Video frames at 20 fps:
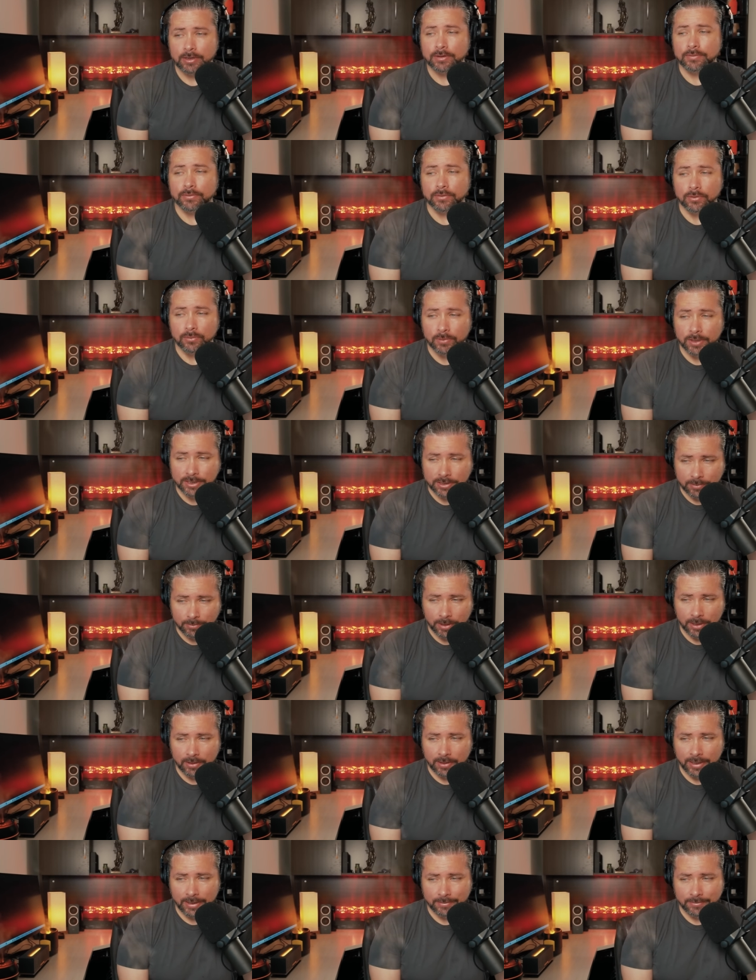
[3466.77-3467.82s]
for the rest of my
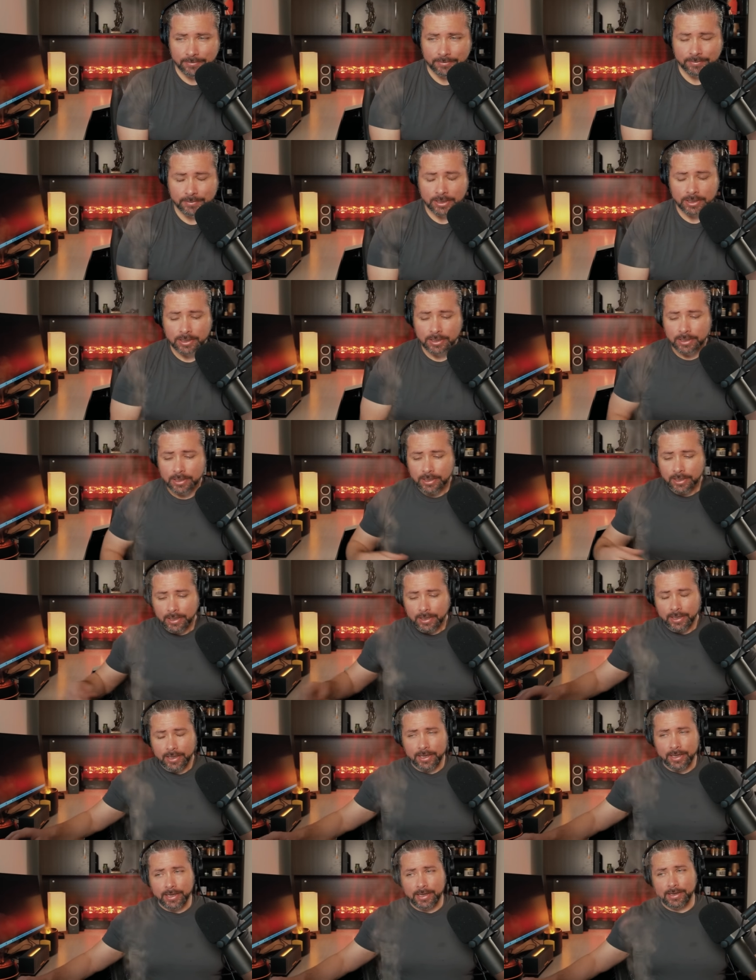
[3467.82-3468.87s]
life.
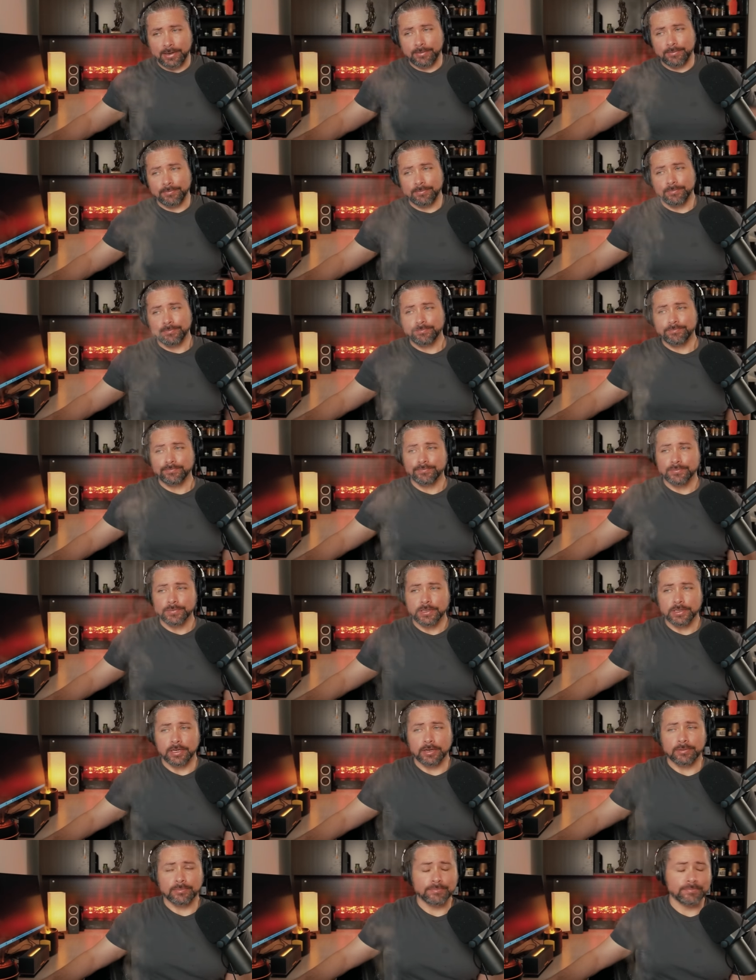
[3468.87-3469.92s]
And, you
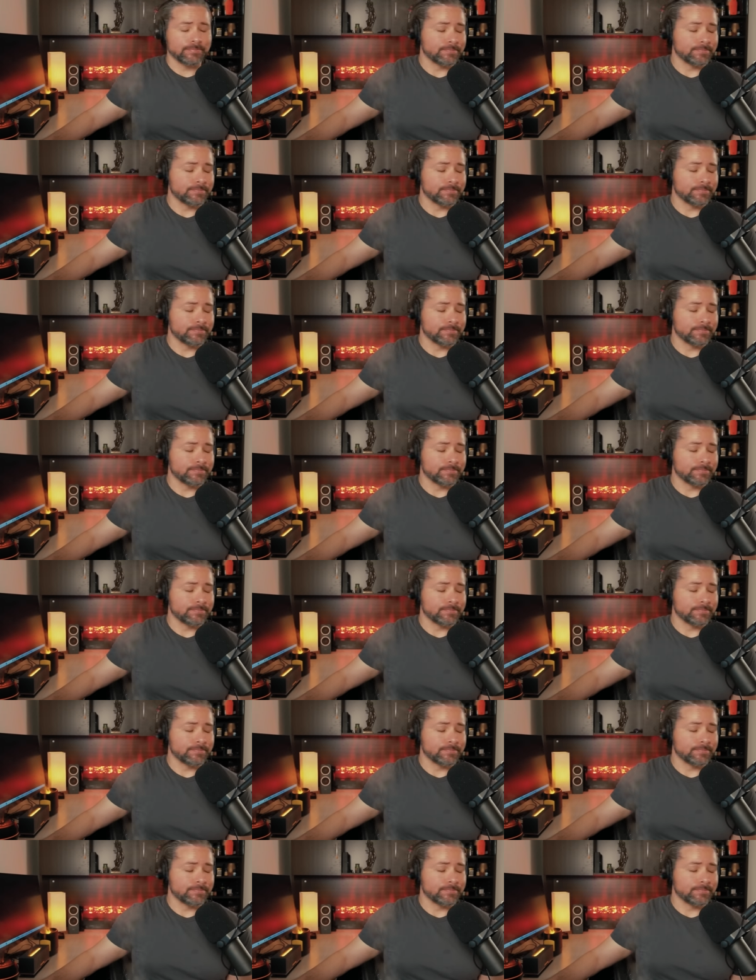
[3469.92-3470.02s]
know,